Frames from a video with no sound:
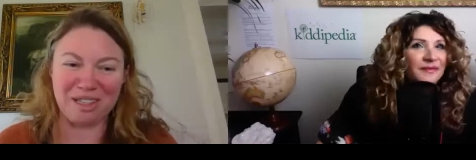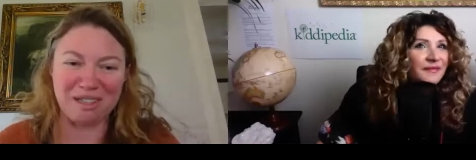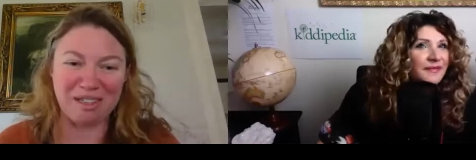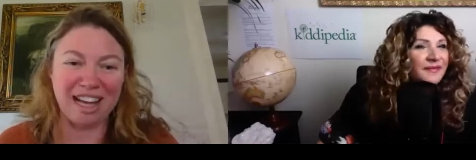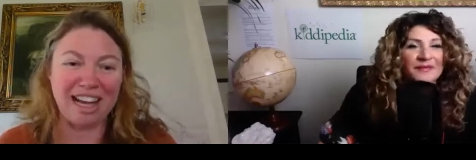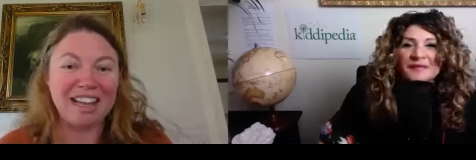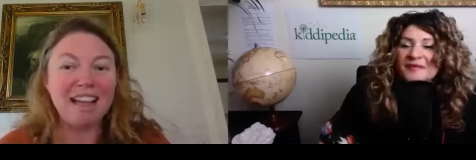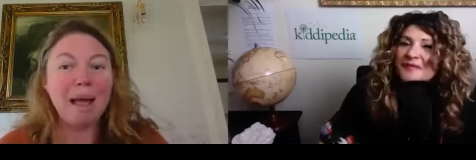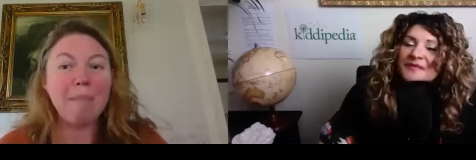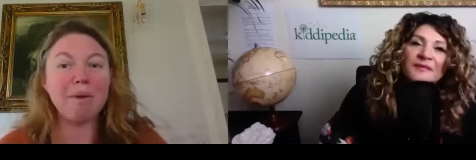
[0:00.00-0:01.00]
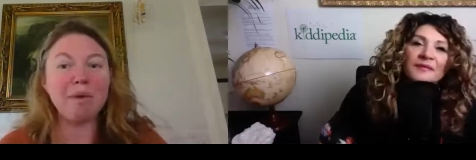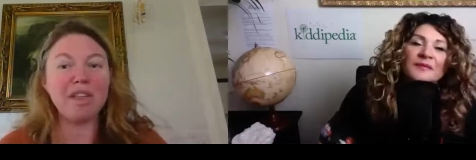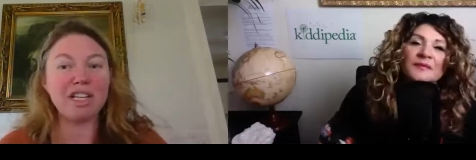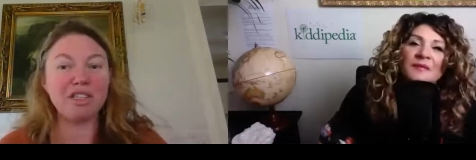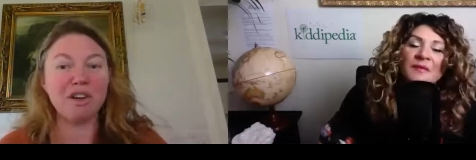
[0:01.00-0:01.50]
Speaker 1: do that. But what
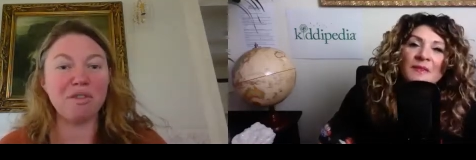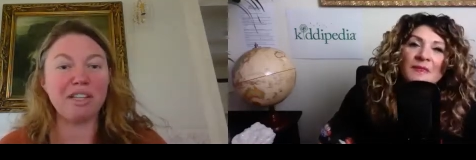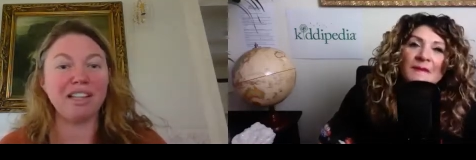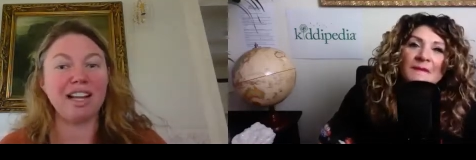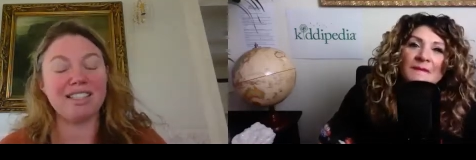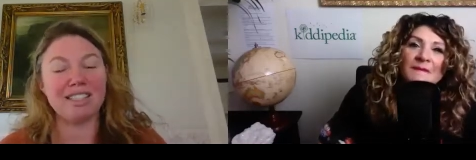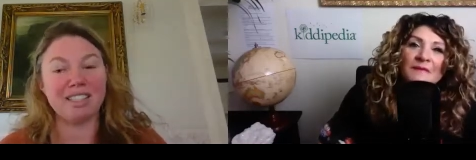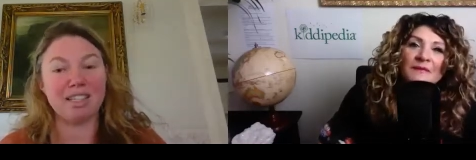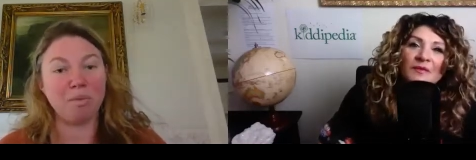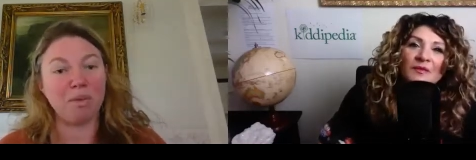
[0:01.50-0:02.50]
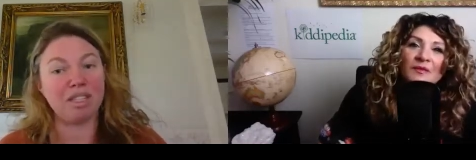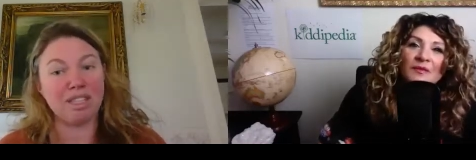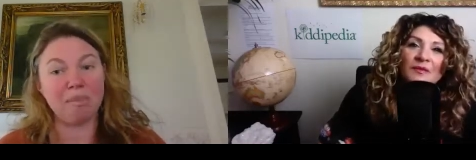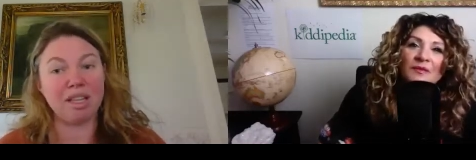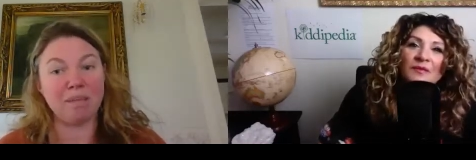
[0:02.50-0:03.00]
they don't realize is, is that with
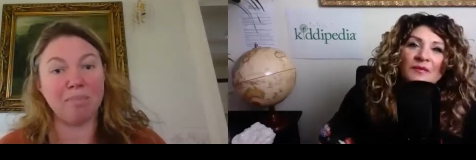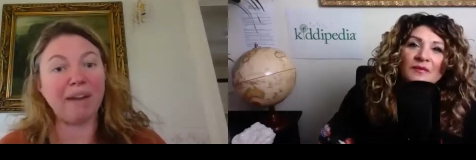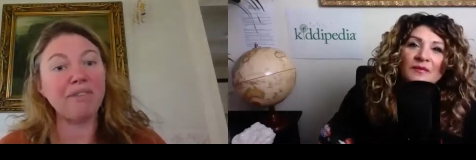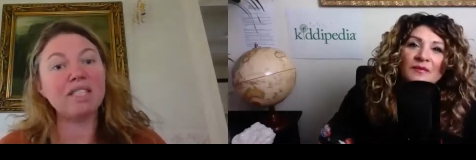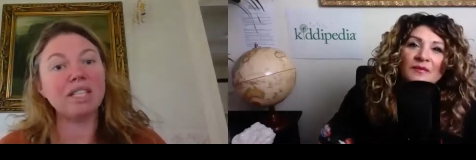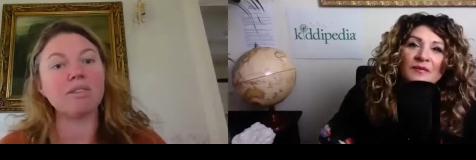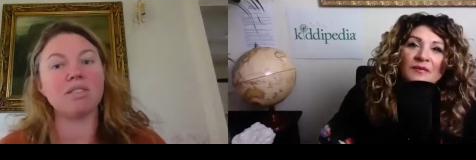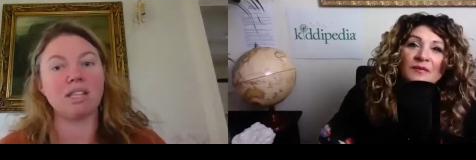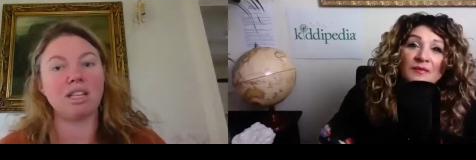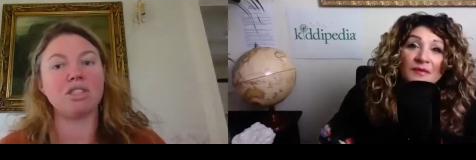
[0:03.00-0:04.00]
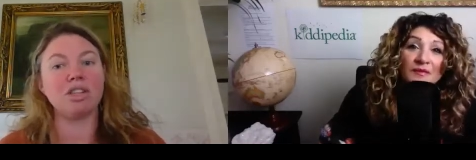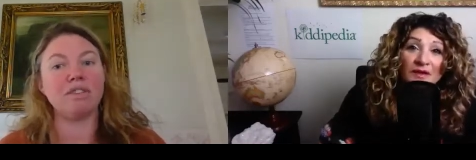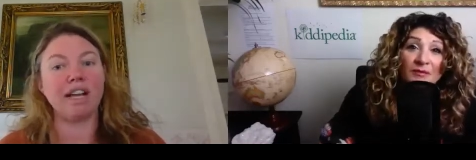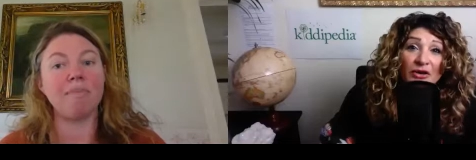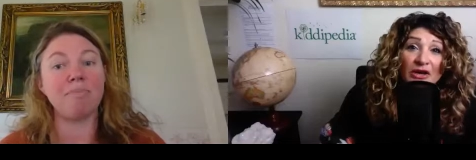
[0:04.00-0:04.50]
some of the breakfast cereals that they're
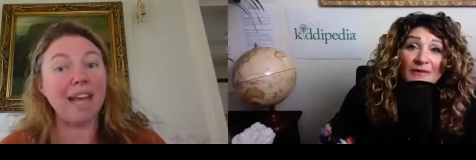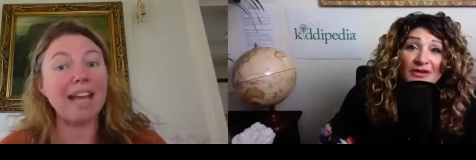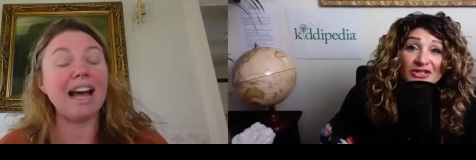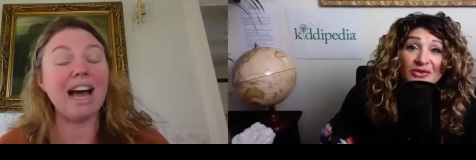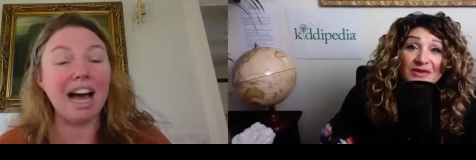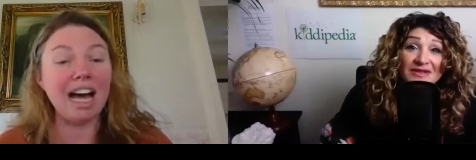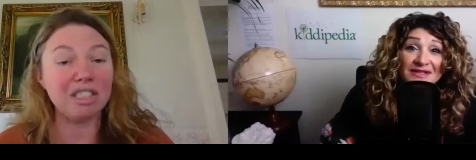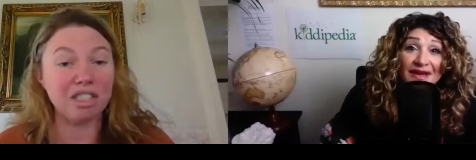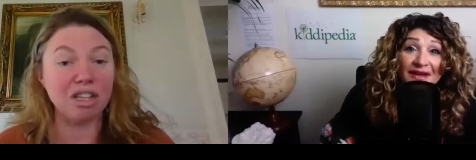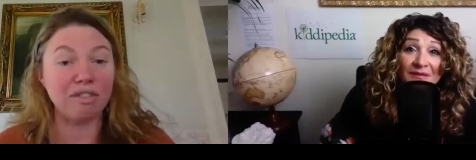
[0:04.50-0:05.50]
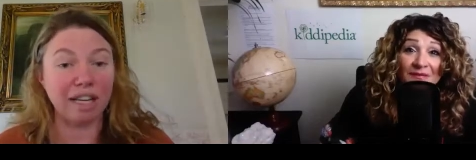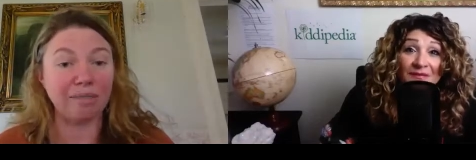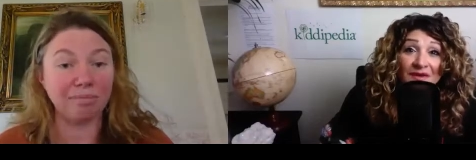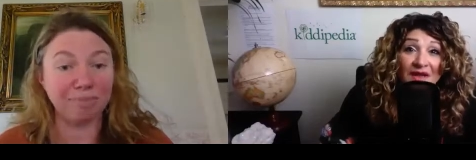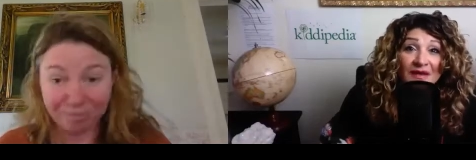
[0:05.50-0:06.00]
serving, you're pretty up, much doing the same.
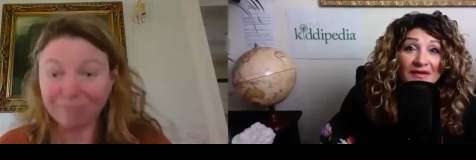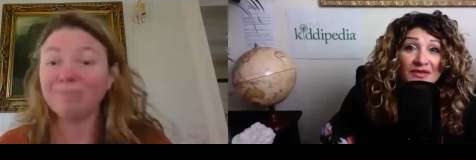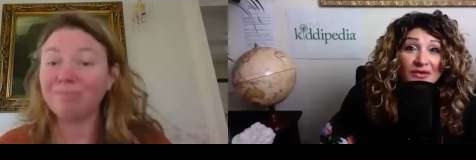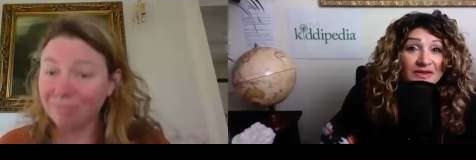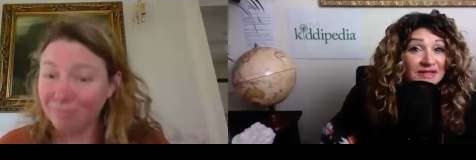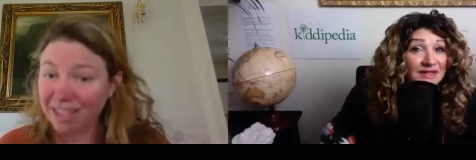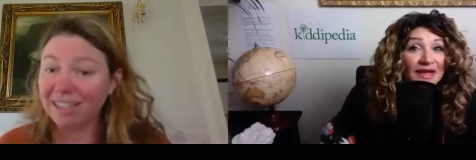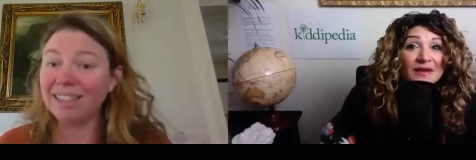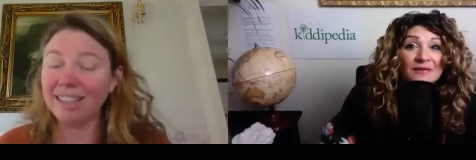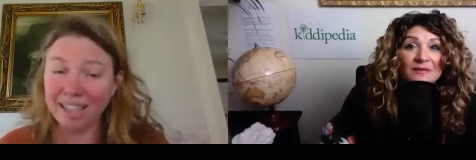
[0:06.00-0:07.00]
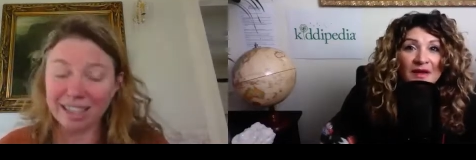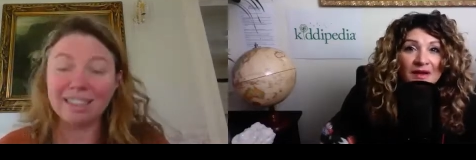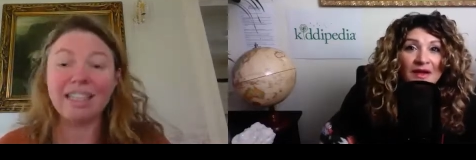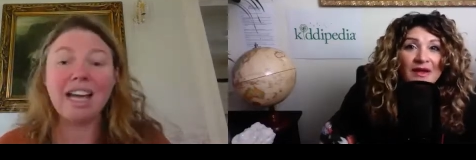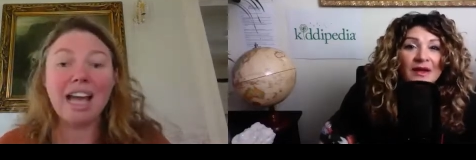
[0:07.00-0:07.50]
Yeah,
Speaker 2: you're doing the same. Yeah.
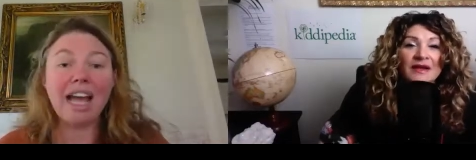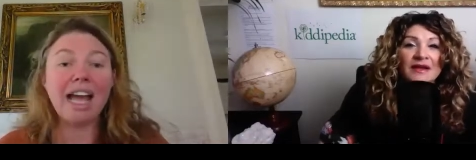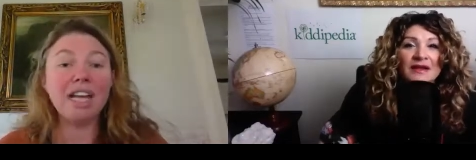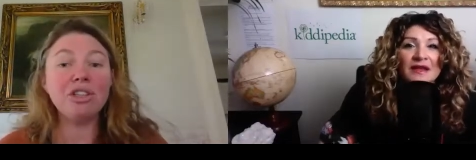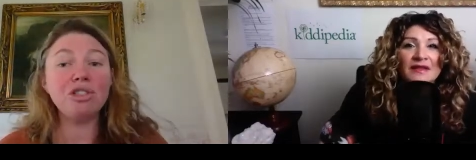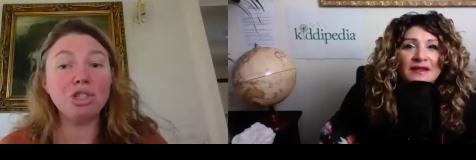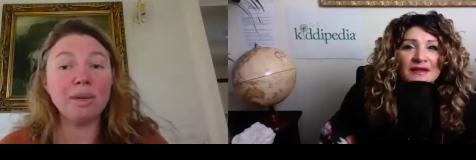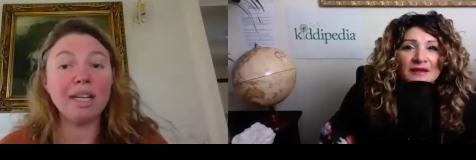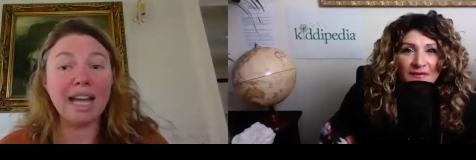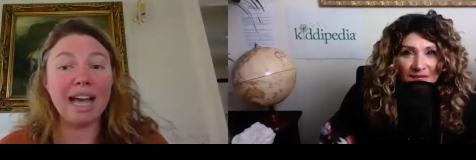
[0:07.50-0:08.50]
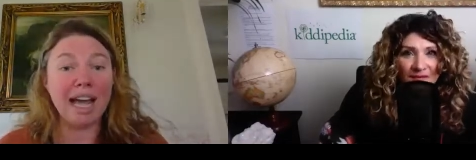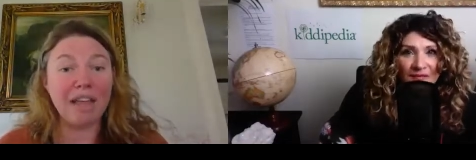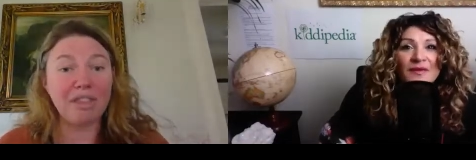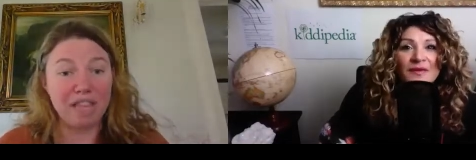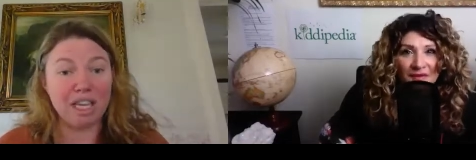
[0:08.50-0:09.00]
And, and, and, you're doing it
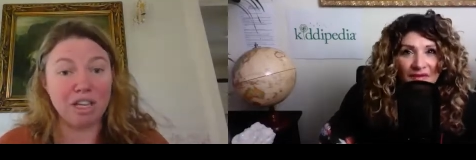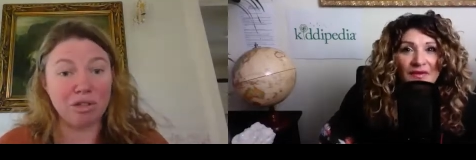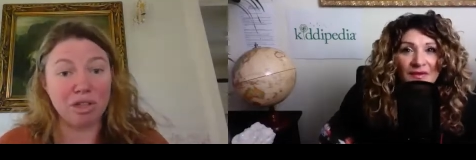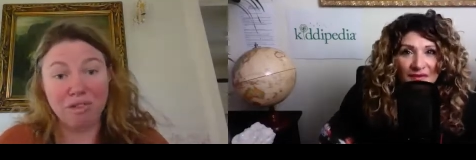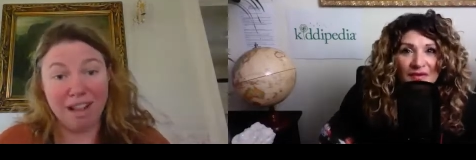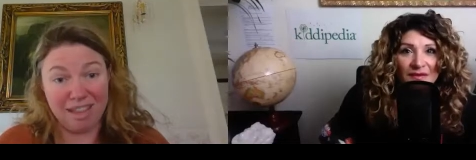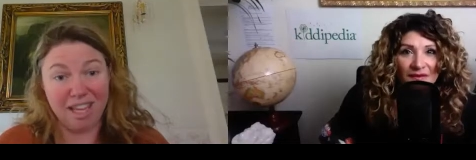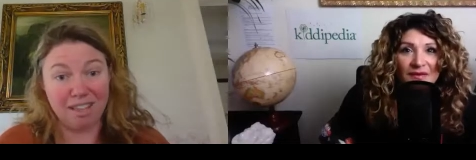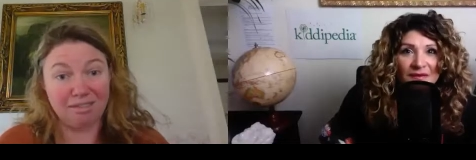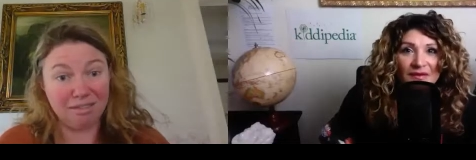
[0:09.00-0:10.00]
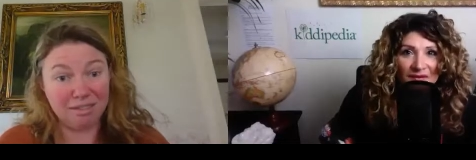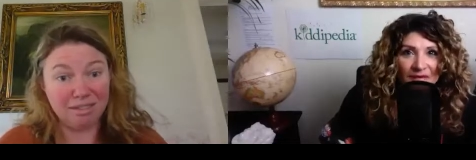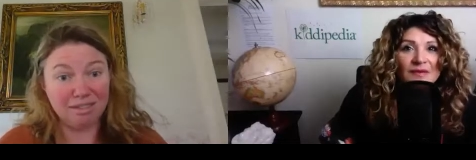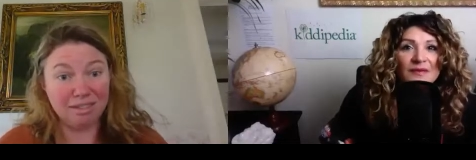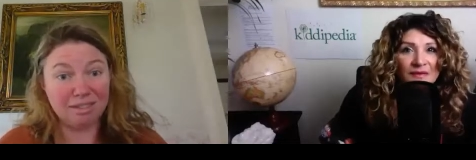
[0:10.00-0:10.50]
thinking
Speaker 1: you're doing the right thing
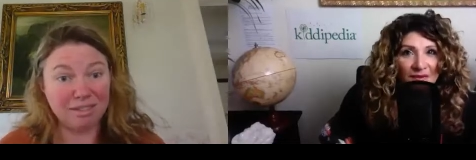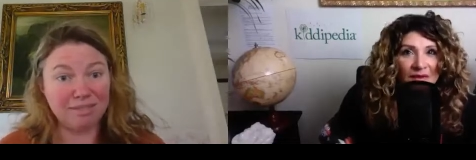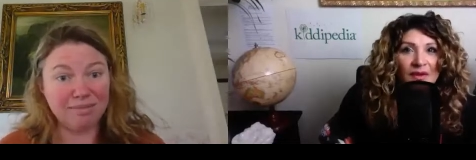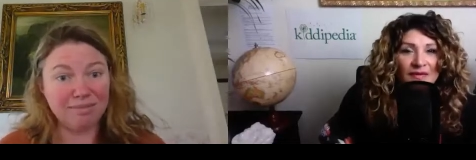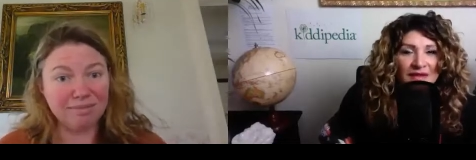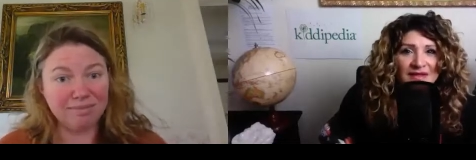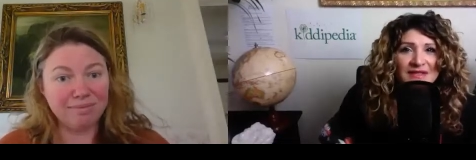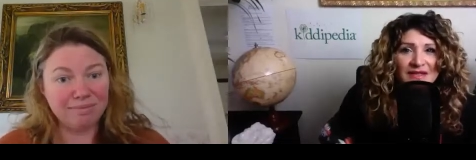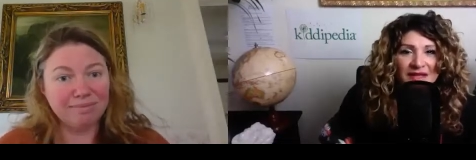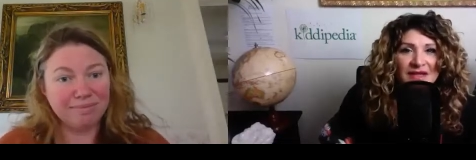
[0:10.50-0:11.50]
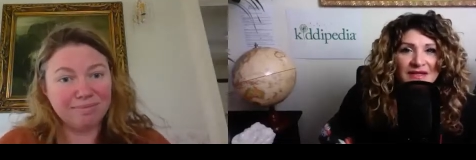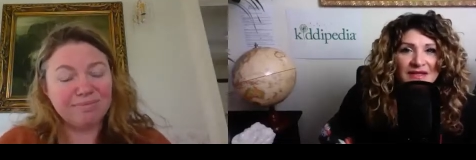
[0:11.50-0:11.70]
Speaker 2: and that's just the thing is that